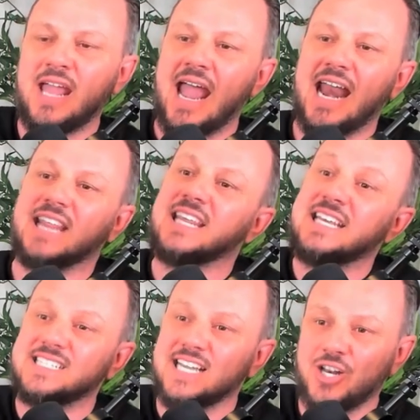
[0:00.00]
And I think he
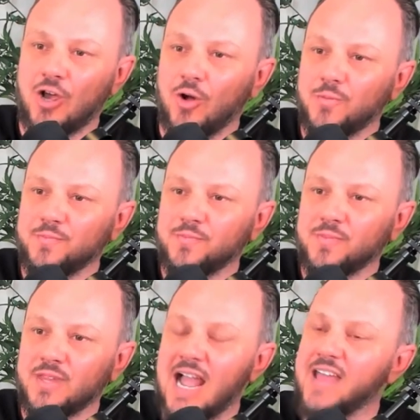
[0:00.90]
said no.
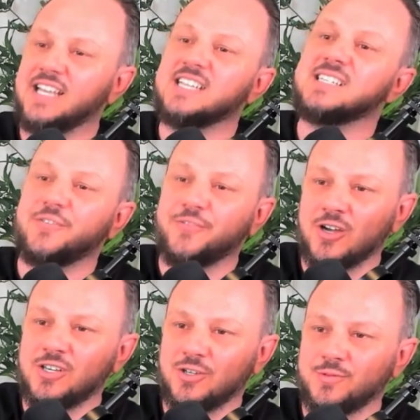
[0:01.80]
I think he said,
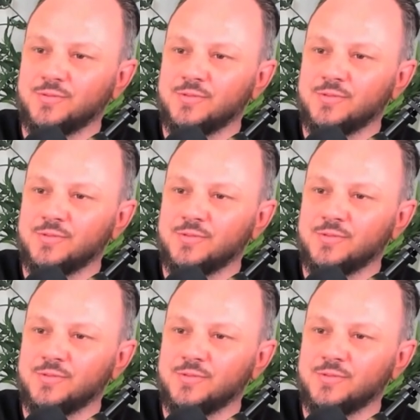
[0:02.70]
fuck you.